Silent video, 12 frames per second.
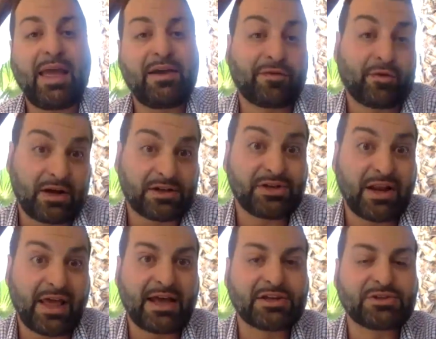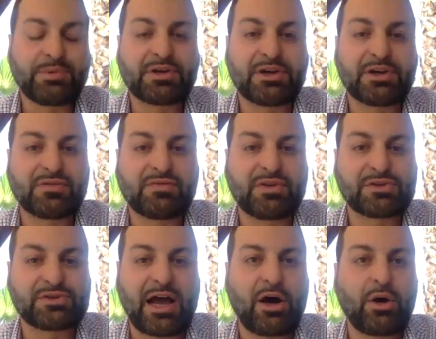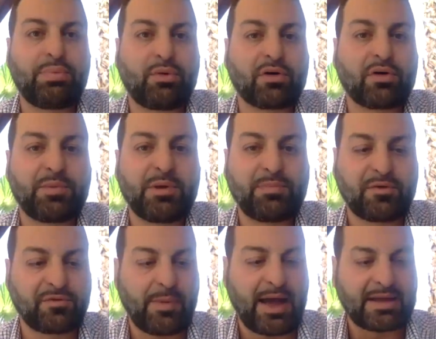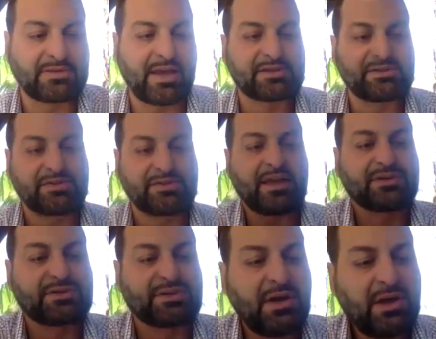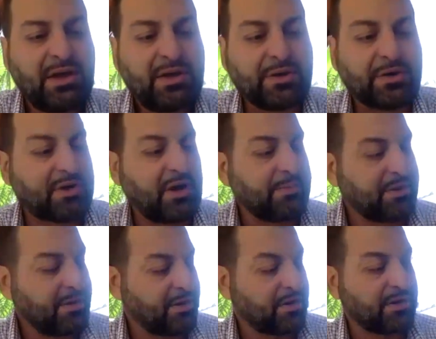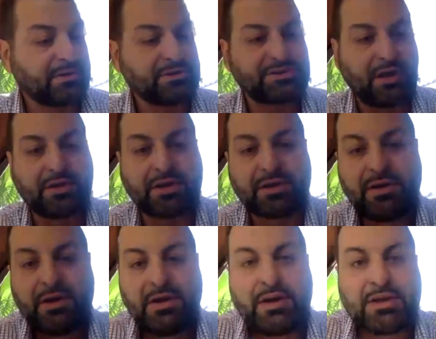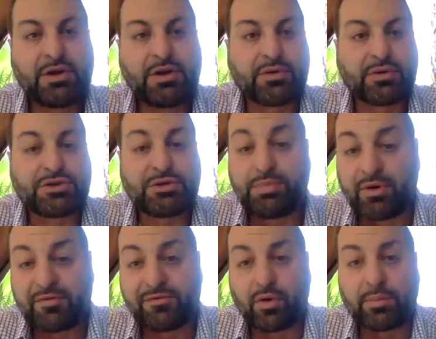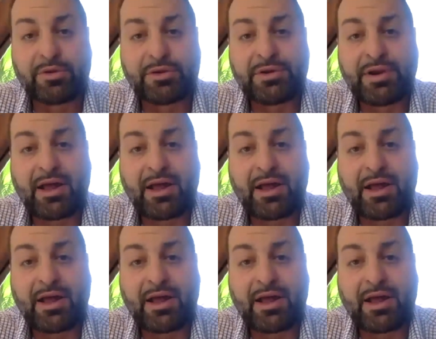For us, it has, because of this outpour of people from high tax states that are coming here selling, their $2.4 million,